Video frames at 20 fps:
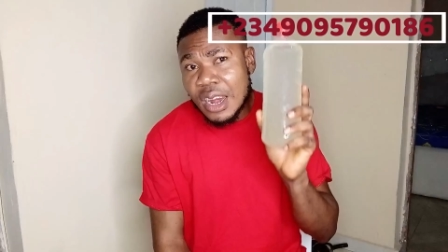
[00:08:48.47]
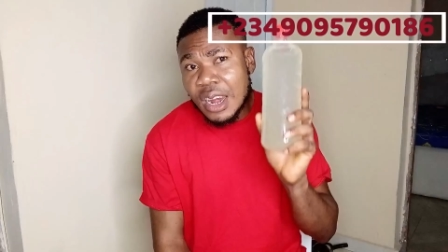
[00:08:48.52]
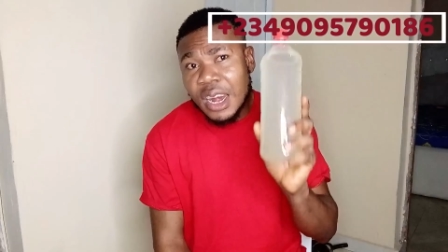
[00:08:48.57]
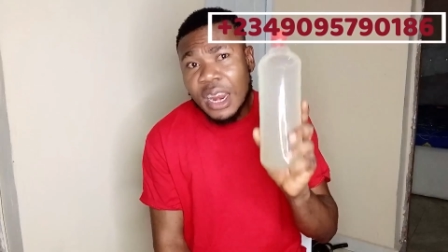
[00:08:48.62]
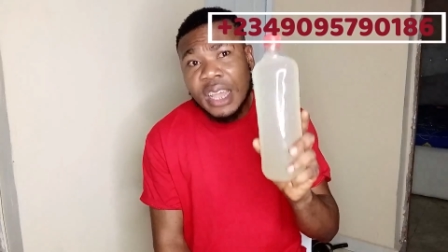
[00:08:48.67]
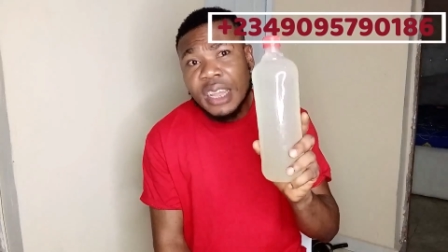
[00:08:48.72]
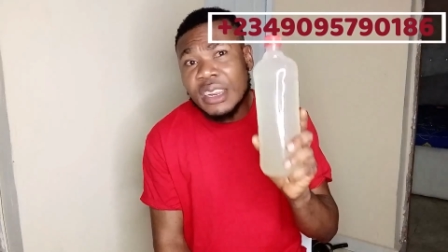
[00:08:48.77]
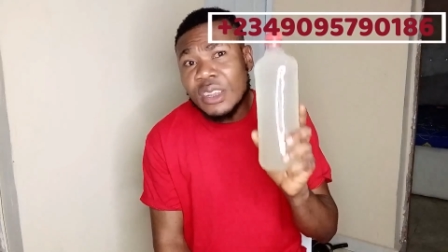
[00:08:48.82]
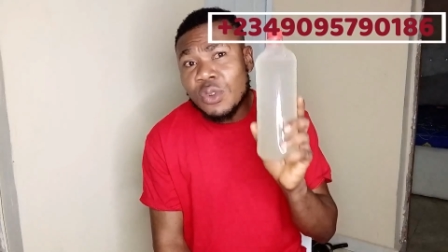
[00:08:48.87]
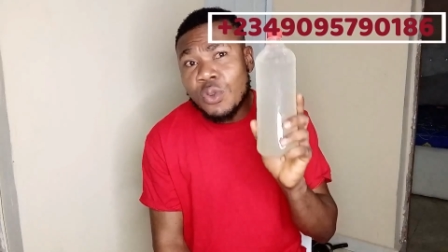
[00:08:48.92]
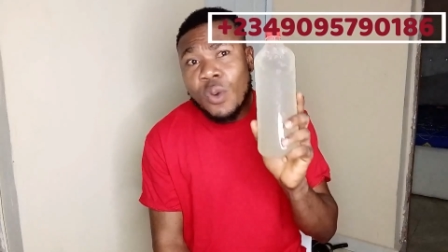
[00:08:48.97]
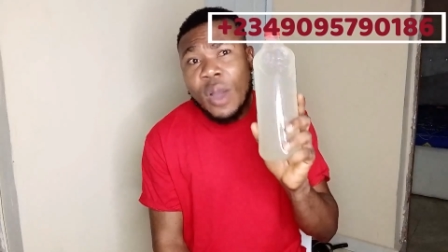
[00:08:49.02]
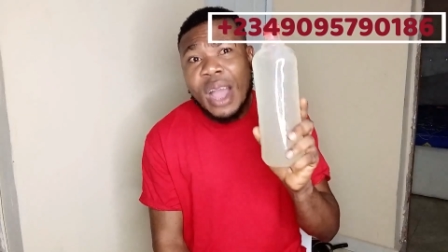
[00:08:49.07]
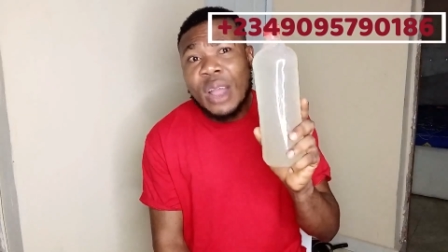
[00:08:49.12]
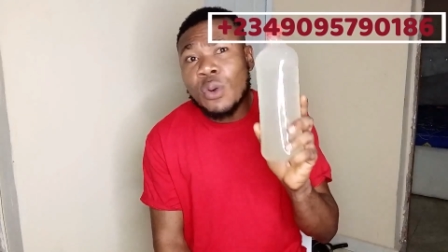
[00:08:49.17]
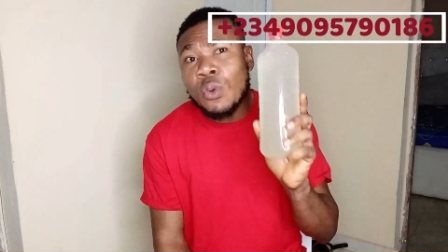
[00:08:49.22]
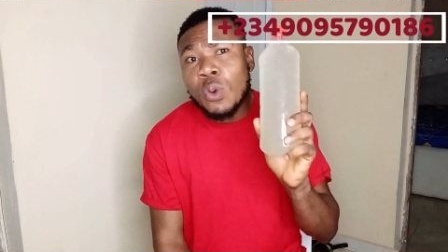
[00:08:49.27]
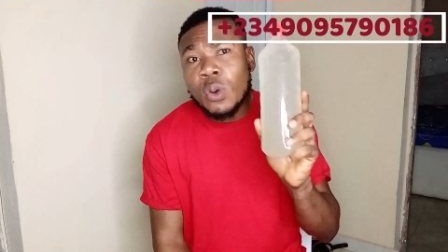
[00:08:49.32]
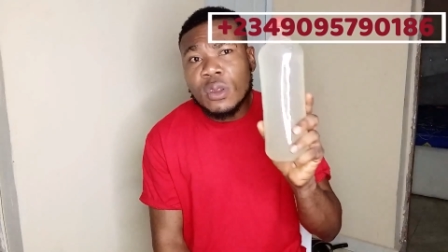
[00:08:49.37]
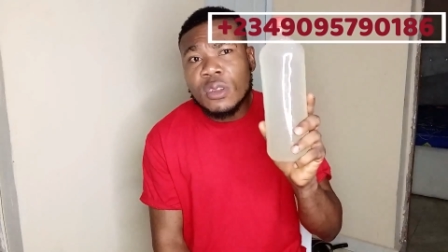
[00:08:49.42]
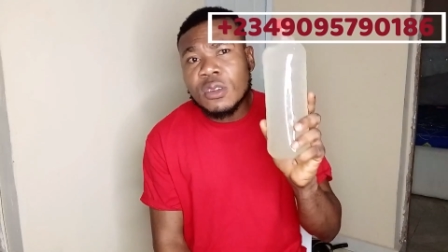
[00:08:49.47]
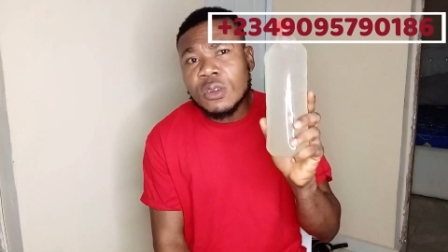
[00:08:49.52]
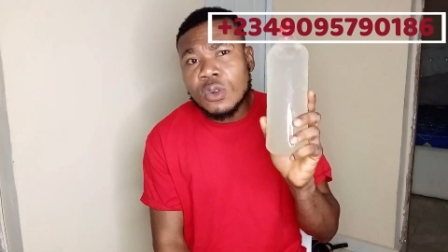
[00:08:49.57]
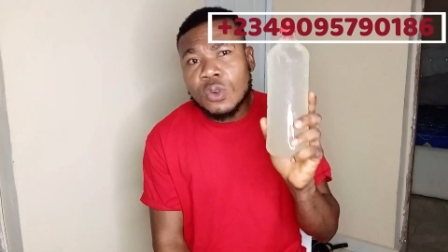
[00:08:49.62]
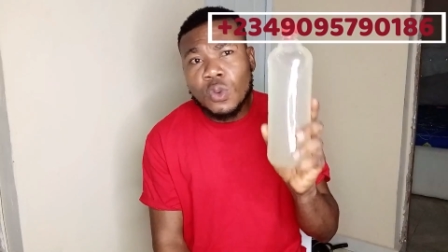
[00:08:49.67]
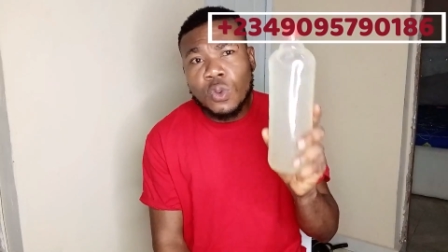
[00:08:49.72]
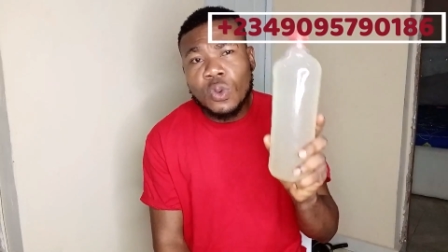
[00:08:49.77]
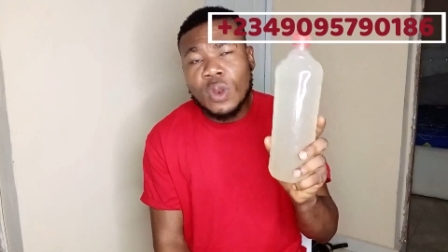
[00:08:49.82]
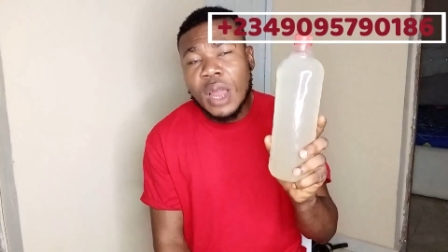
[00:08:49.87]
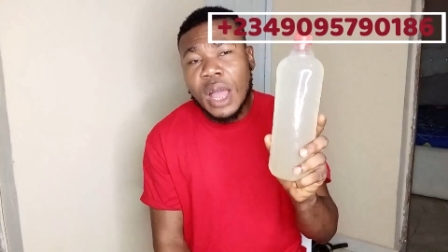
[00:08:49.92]
Lady White Water
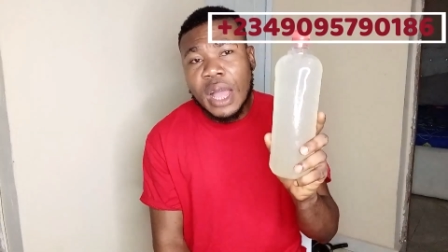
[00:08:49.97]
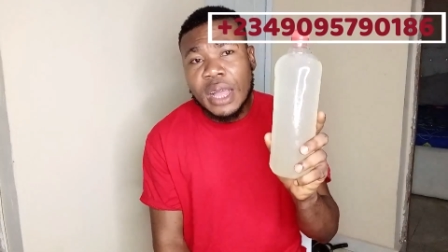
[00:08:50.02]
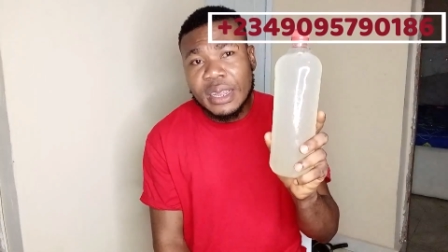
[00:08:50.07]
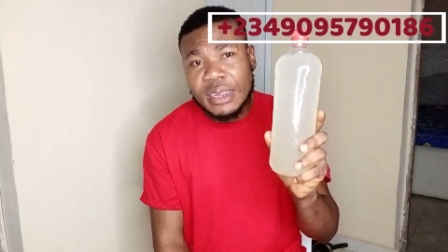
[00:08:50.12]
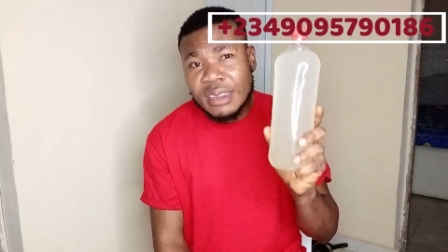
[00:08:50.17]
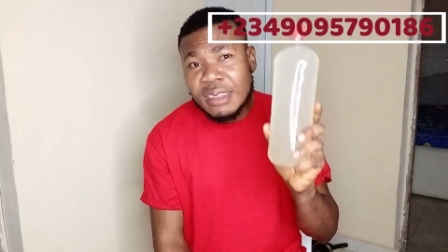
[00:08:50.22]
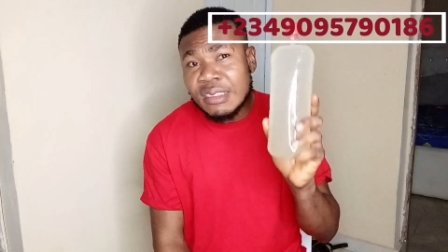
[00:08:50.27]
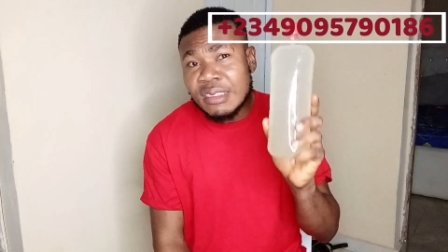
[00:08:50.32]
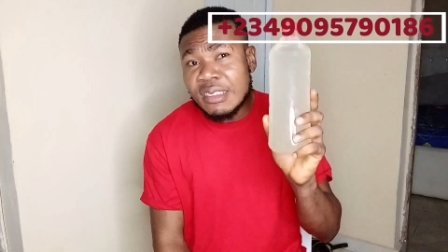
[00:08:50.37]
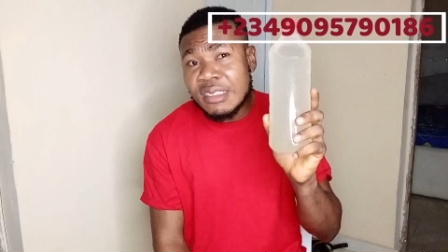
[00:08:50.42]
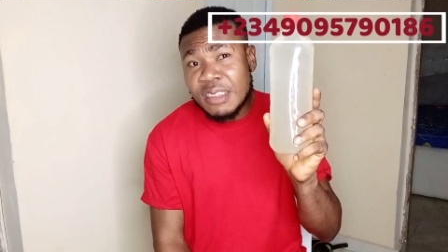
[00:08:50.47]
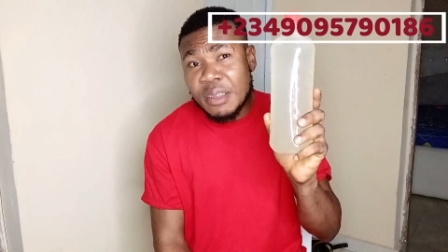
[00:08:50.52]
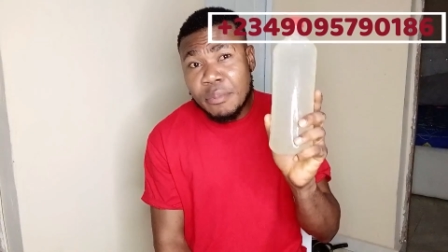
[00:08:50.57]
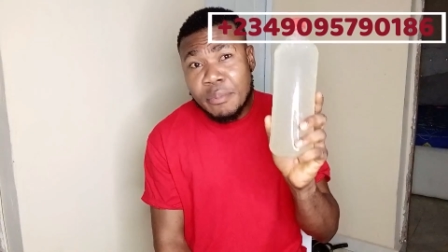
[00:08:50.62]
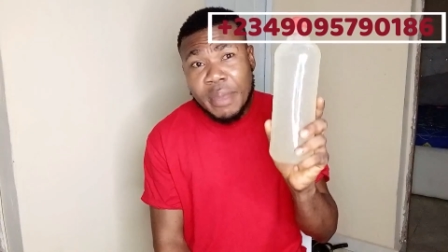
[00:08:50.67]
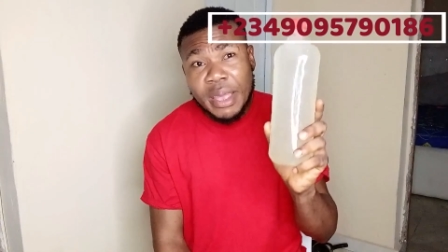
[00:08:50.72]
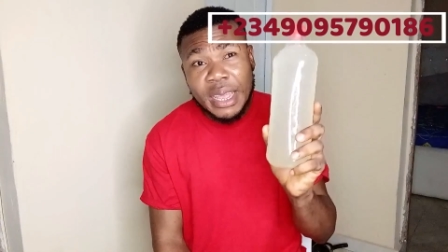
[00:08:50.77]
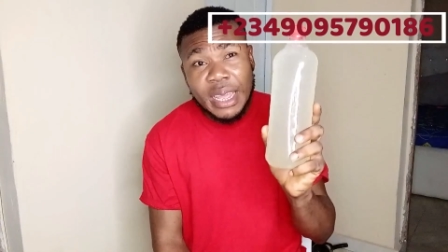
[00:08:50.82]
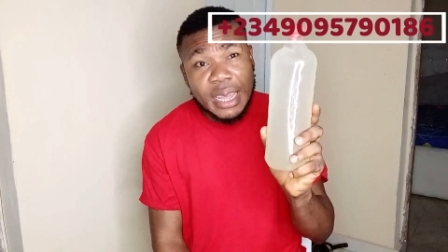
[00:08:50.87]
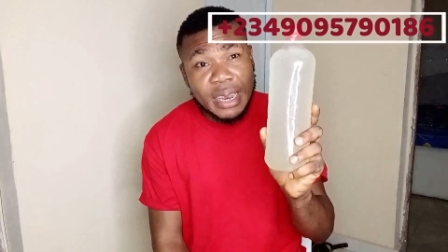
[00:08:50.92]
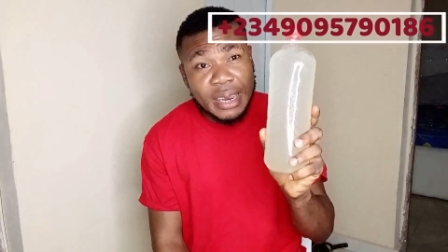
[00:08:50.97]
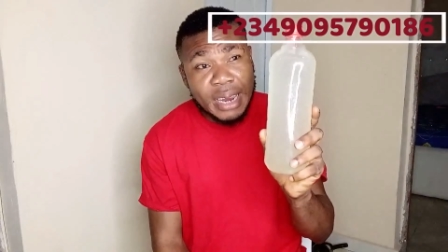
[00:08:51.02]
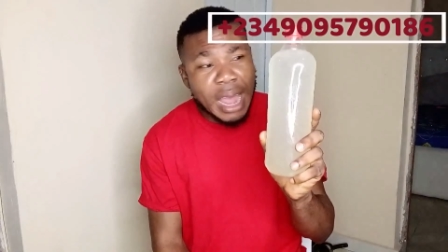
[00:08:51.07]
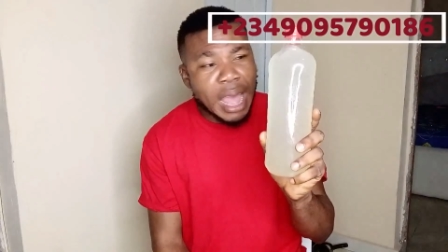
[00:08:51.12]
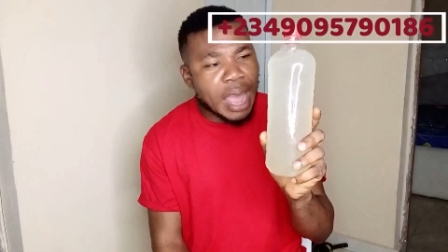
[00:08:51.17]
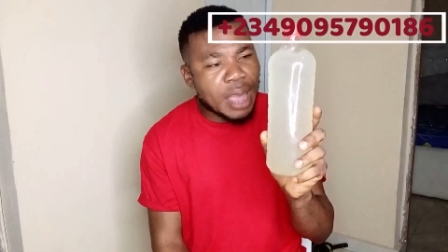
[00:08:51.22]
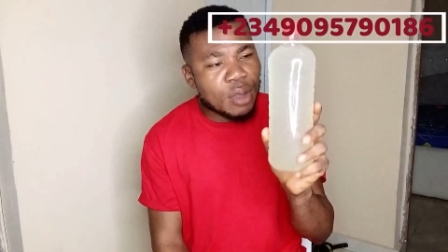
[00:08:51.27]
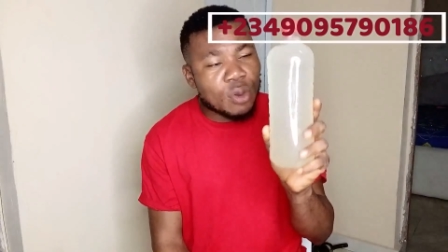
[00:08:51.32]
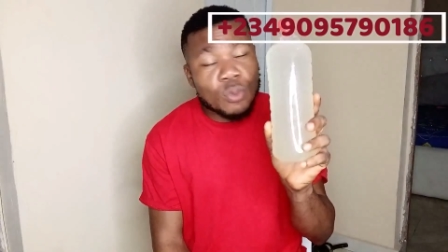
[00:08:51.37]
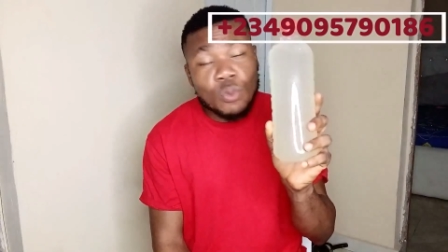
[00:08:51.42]
Cooler. This is the Mega
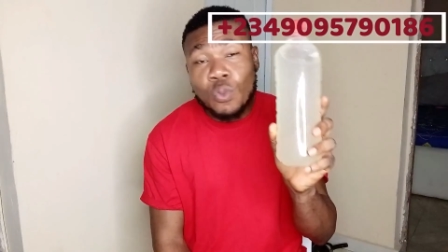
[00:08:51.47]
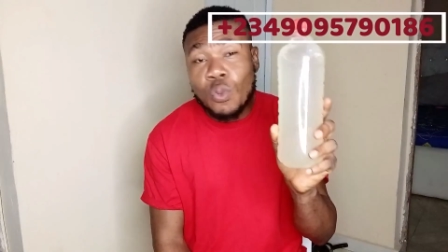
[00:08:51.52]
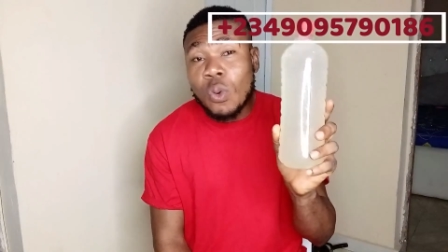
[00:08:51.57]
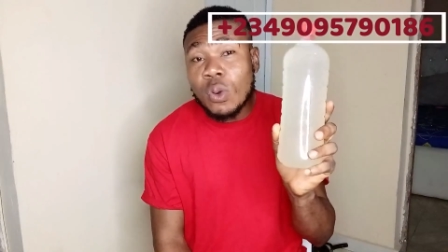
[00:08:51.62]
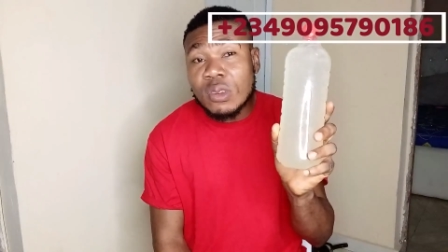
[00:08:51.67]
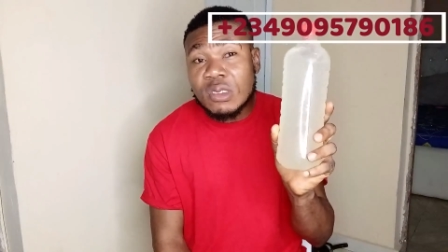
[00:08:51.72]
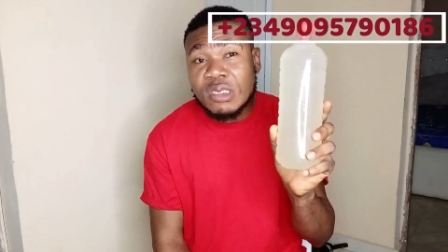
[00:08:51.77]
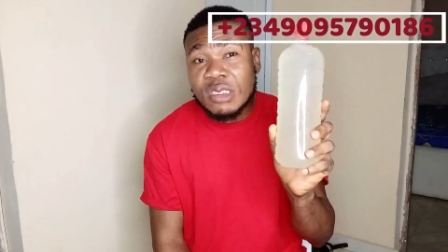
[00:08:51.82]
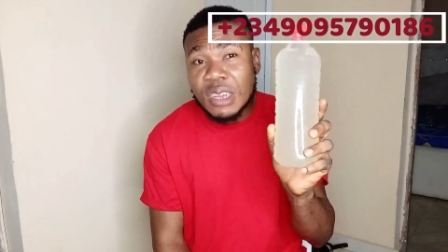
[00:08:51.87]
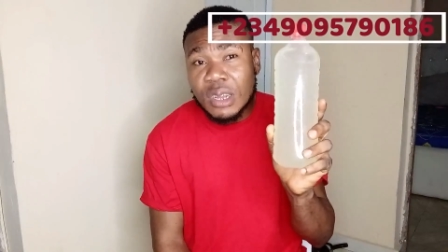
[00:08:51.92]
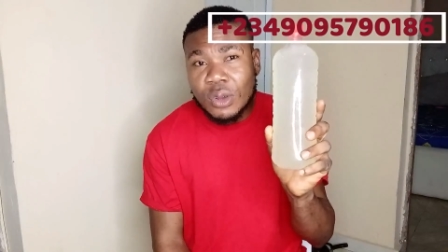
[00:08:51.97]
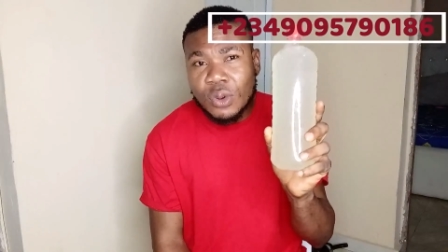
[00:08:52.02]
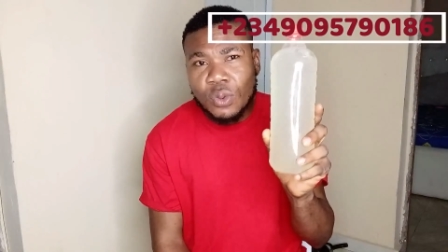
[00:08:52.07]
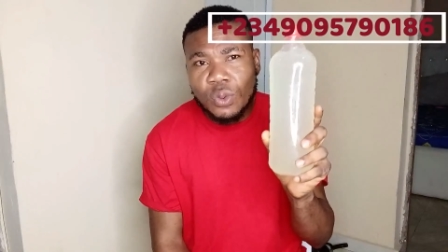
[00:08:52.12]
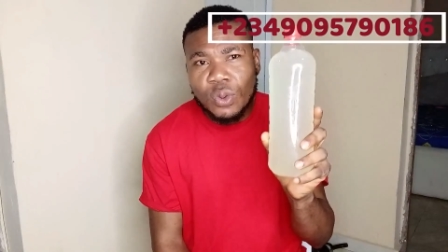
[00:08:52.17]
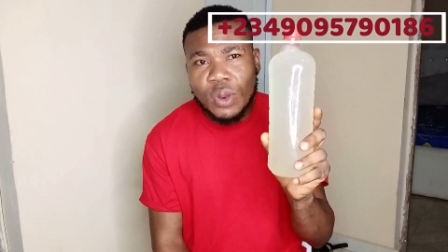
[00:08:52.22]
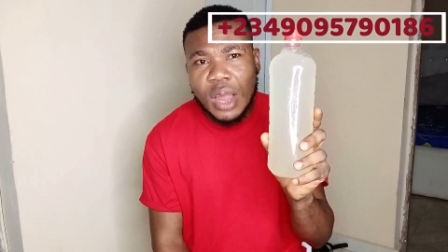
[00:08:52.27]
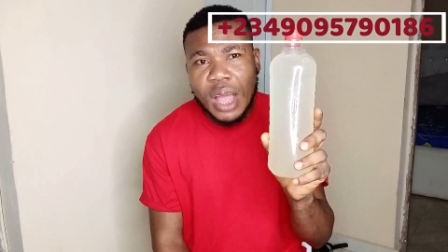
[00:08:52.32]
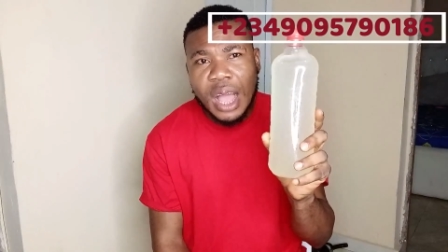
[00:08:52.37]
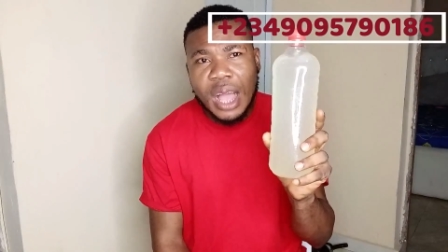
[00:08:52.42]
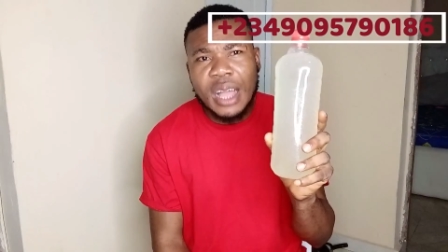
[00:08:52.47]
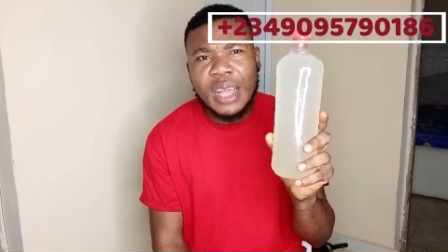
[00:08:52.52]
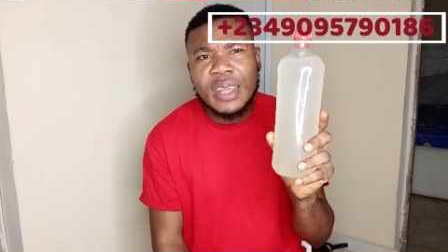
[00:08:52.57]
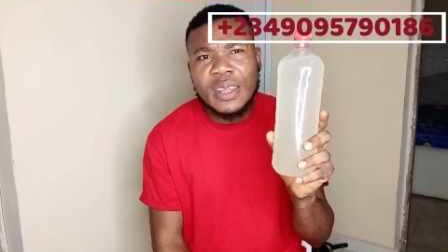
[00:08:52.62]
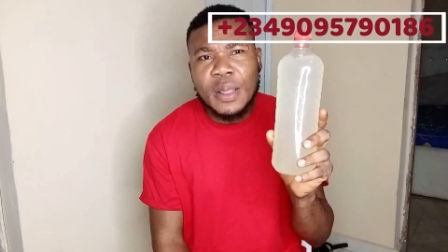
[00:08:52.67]
9 Water Cooler.